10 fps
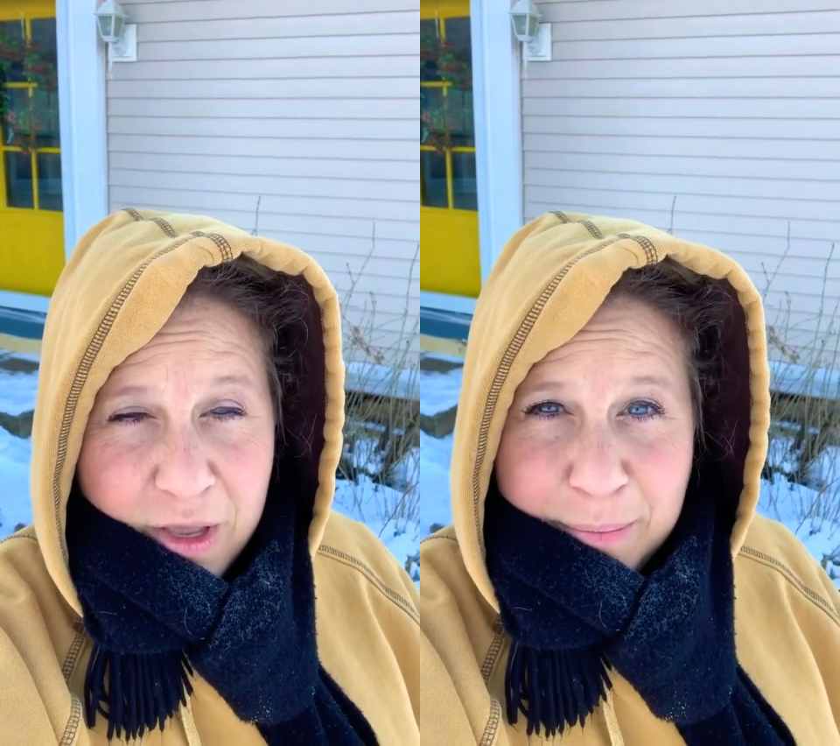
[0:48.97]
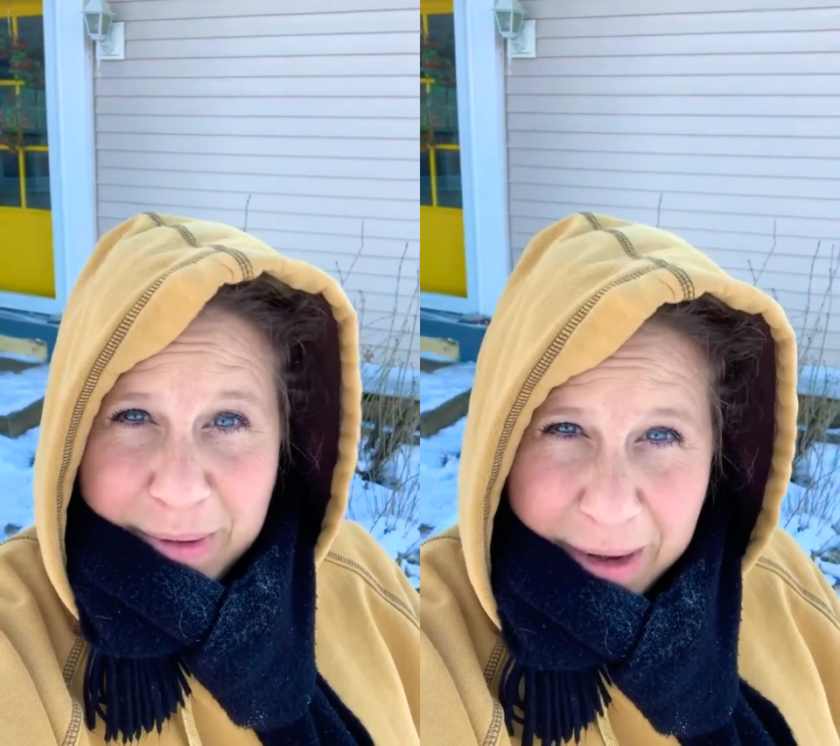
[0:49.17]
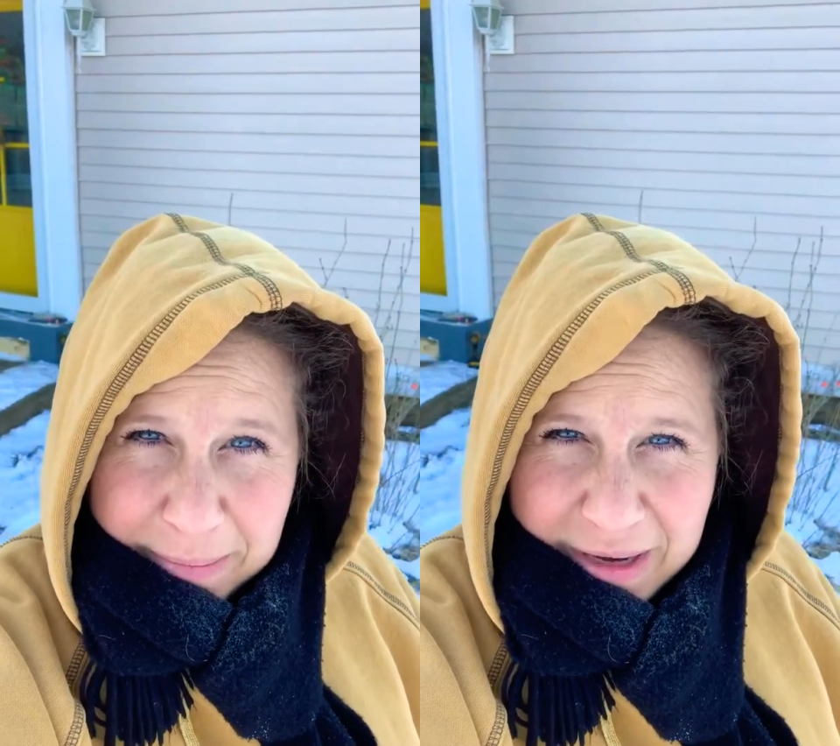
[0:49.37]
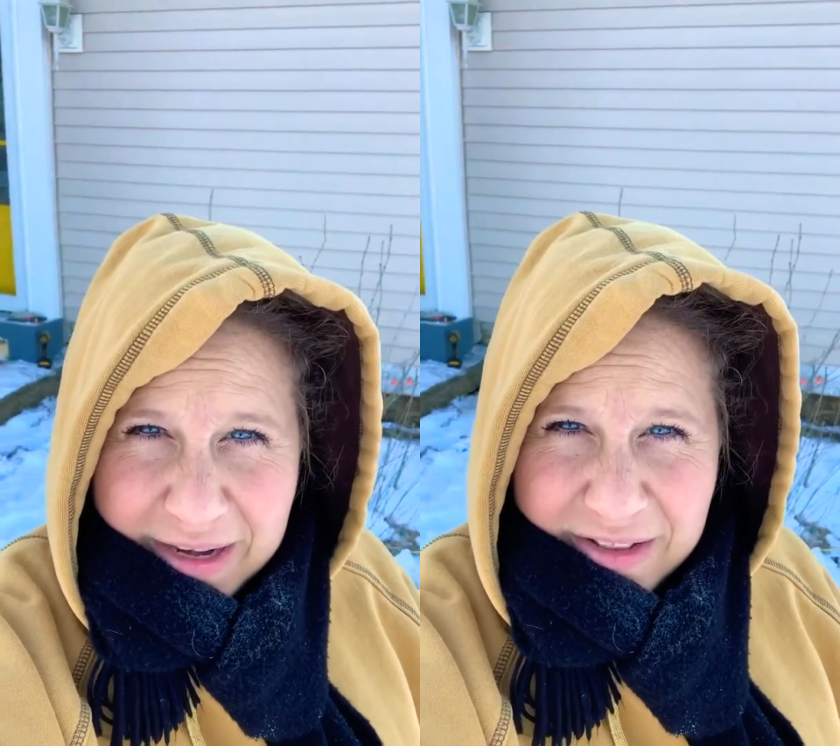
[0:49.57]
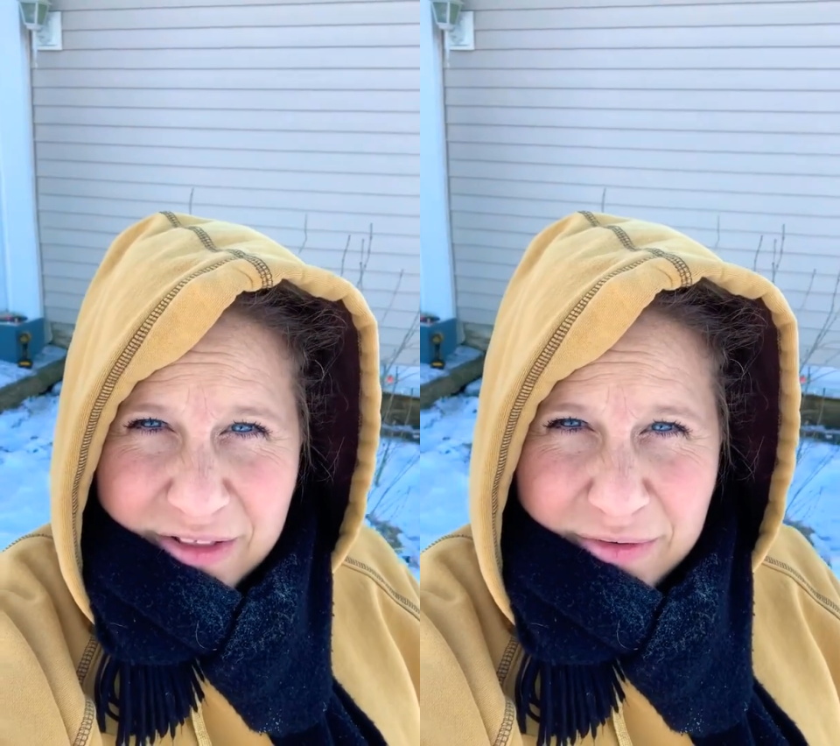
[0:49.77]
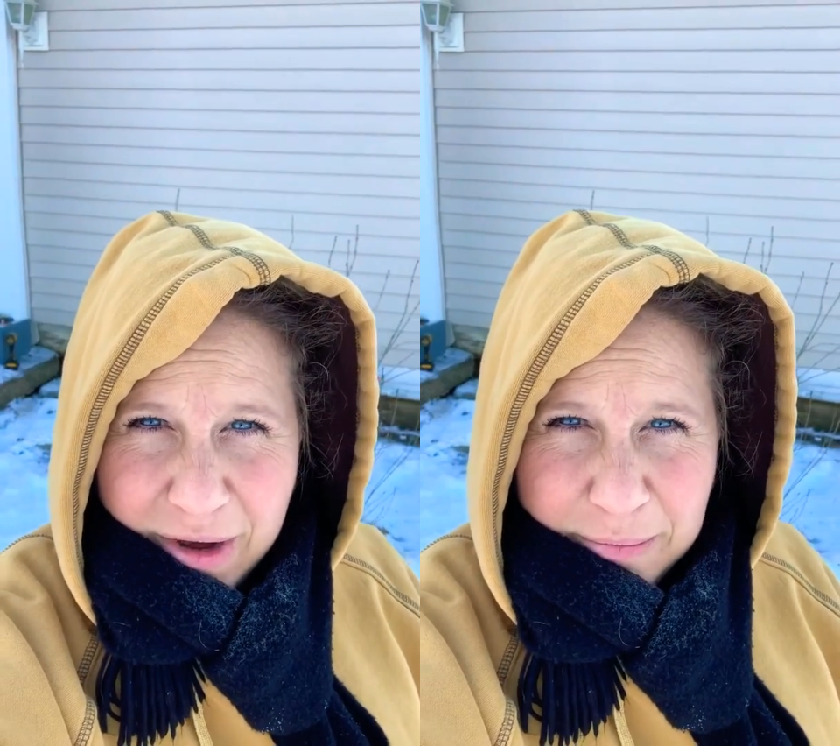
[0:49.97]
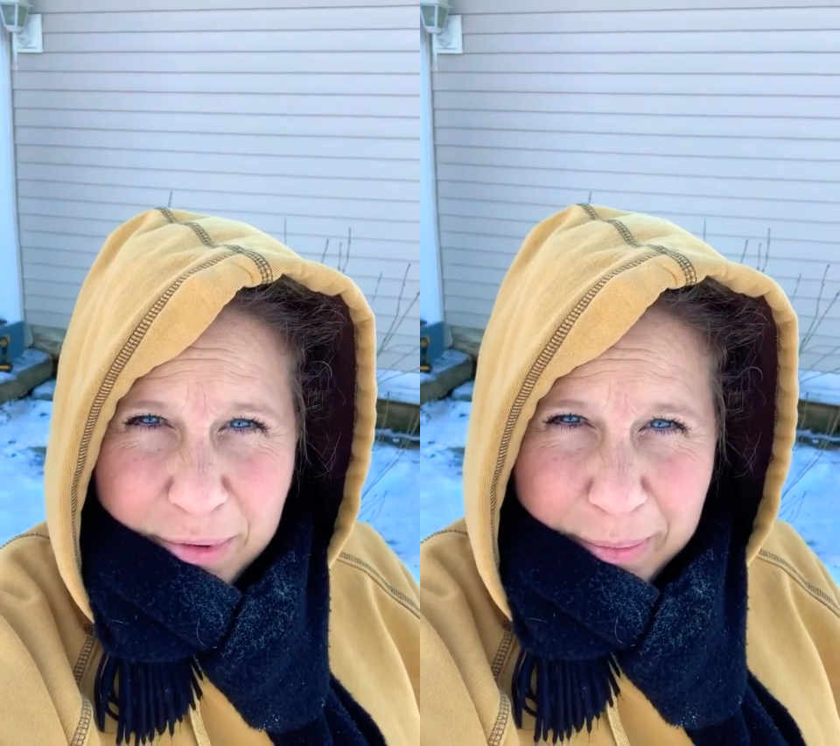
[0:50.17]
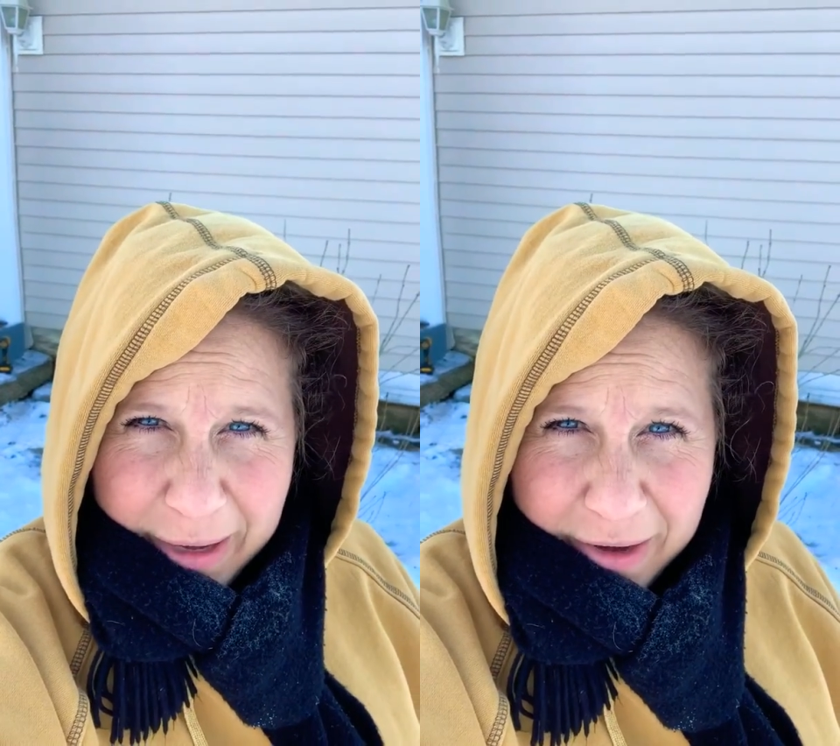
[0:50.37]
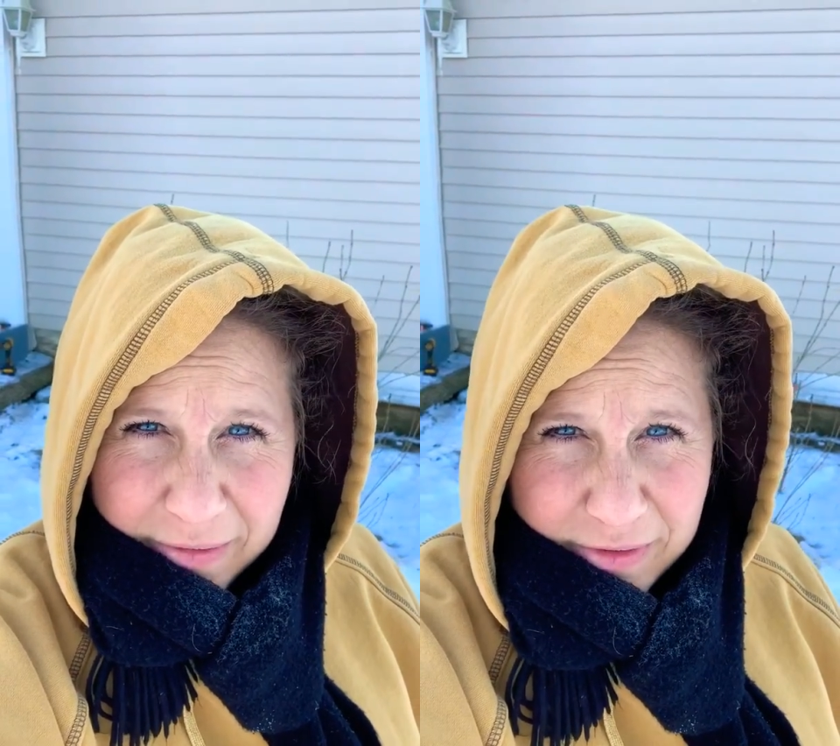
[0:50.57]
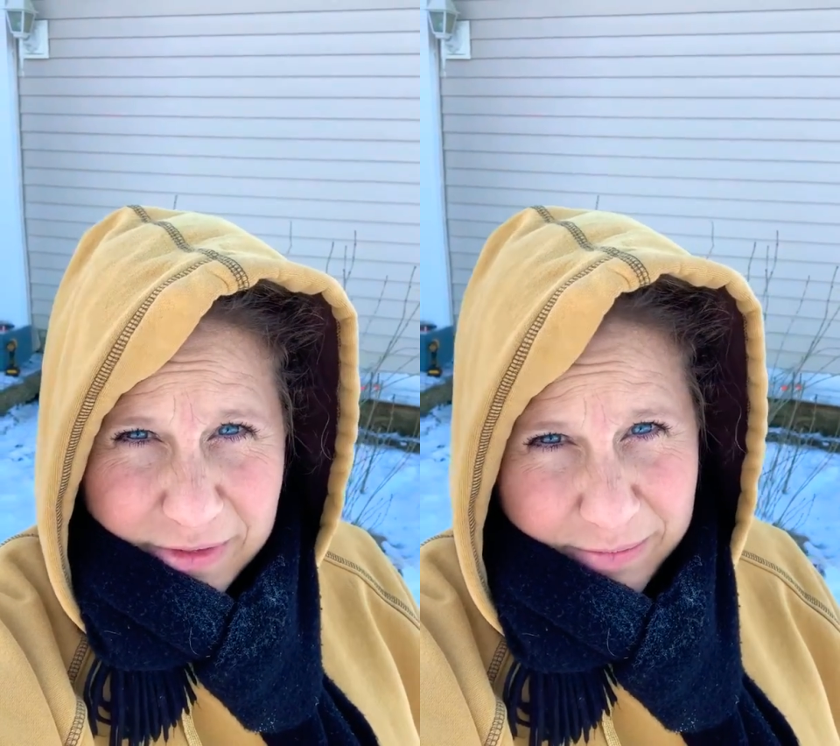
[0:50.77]
But I'm getting the ground
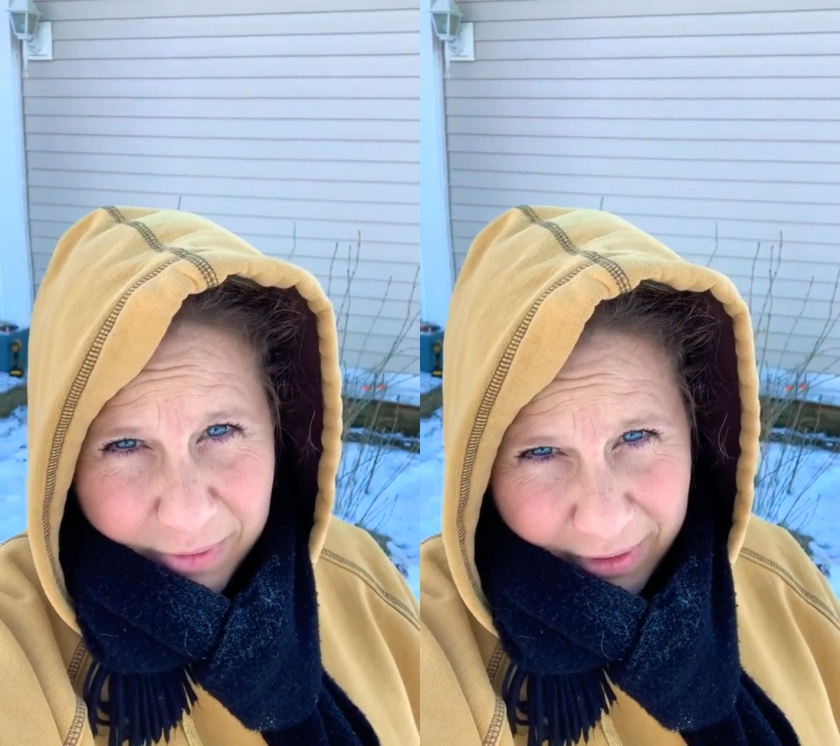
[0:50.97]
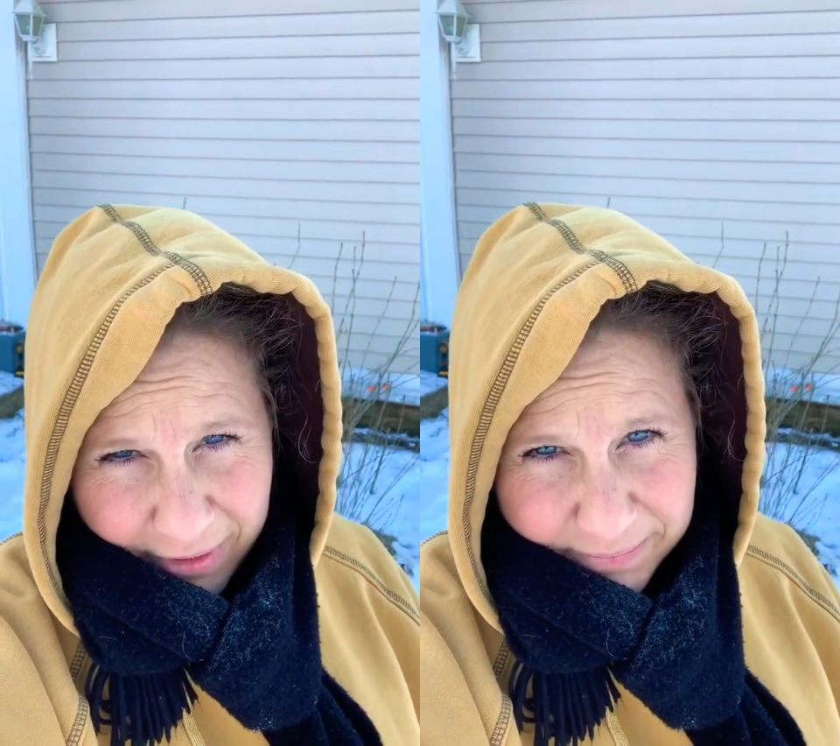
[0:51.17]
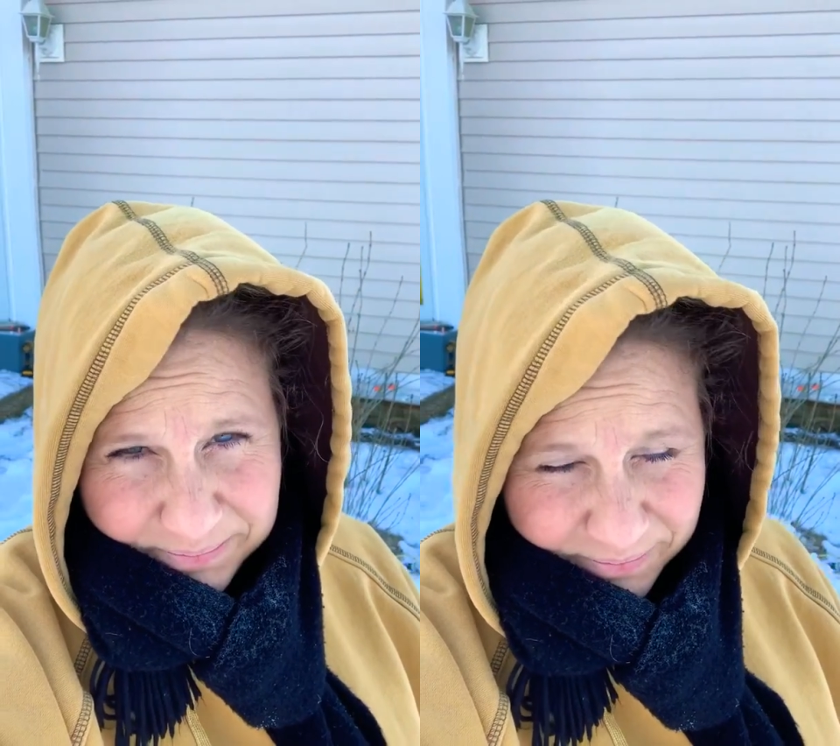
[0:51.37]
prepared this morning